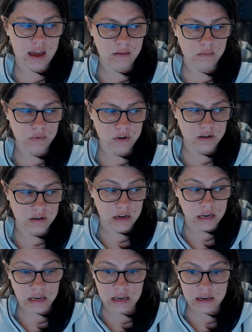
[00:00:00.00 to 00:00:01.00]
would
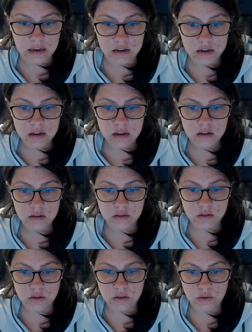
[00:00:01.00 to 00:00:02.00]
need
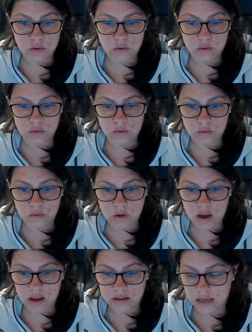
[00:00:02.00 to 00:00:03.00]
to
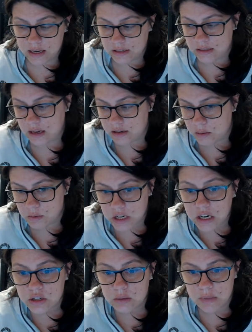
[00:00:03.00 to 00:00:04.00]
take as
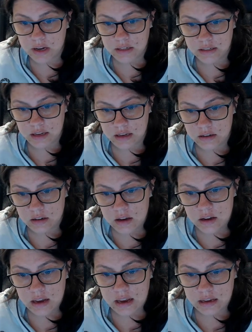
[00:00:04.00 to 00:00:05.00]
anti-rejection medicine.
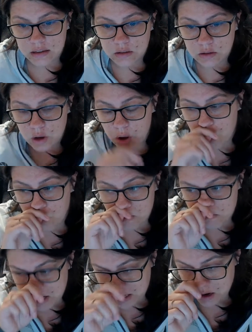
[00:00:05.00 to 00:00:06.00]
And so
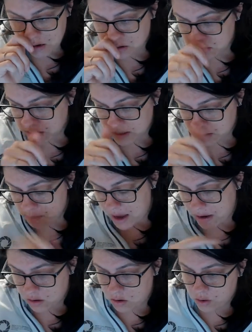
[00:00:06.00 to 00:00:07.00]
my doctor's on
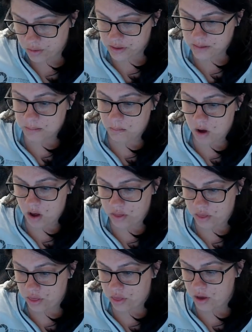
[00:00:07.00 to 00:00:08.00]
sabbatical this
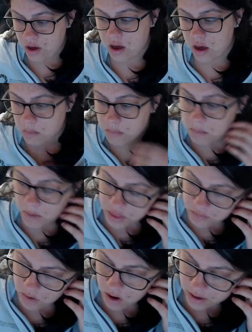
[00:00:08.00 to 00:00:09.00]
month, the month
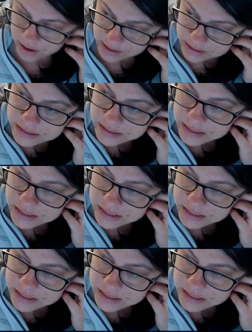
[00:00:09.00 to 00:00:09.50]
of August.